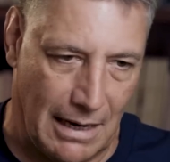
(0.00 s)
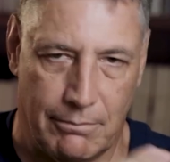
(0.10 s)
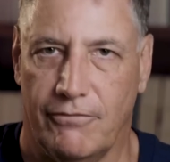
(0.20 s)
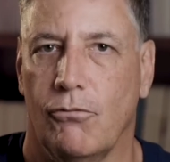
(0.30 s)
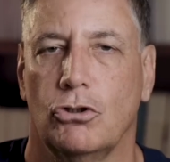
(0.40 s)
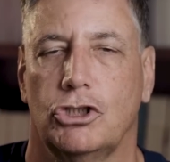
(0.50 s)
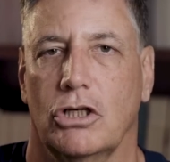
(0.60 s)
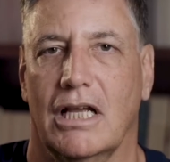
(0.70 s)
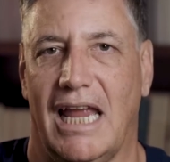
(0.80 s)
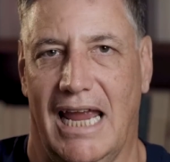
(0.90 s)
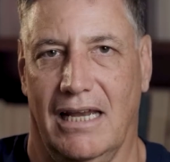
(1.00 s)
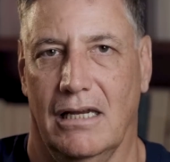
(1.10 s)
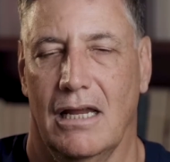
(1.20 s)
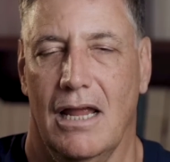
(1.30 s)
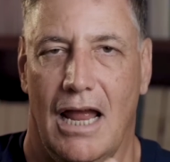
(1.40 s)
and before
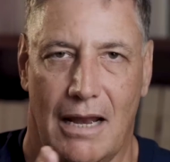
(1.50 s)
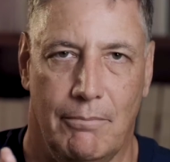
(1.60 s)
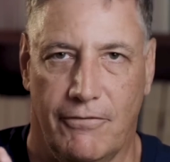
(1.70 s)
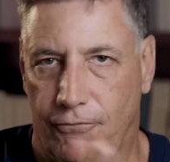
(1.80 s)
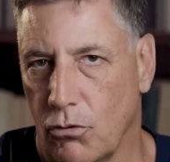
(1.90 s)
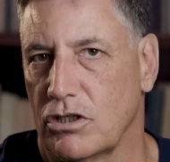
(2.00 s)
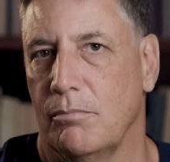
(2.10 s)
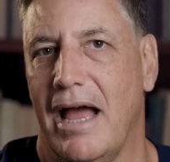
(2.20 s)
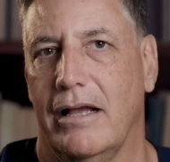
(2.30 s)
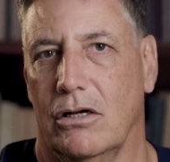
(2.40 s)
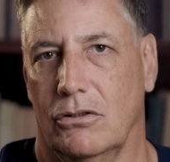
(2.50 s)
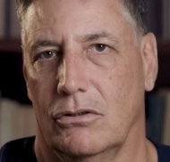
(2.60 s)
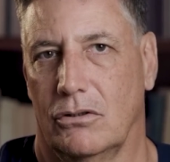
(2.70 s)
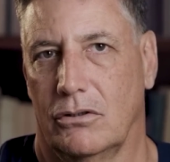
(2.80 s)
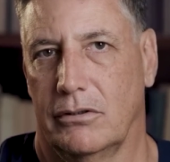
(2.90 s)
sugarcane and before tobacco.
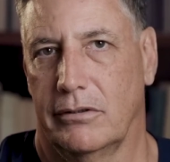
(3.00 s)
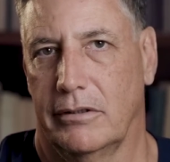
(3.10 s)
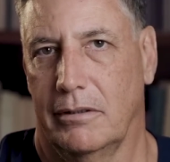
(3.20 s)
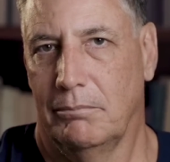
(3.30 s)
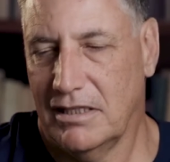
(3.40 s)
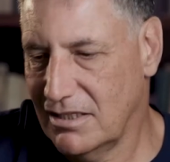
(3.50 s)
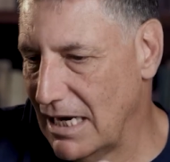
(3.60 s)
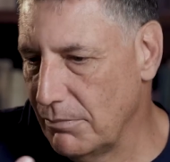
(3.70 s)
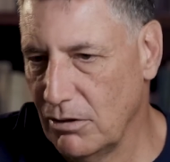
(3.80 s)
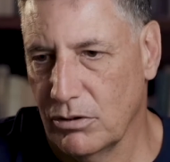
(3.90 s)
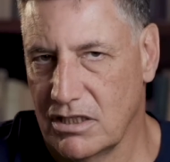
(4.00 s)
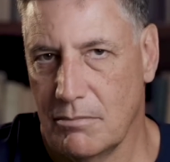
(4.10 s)
But the same thing with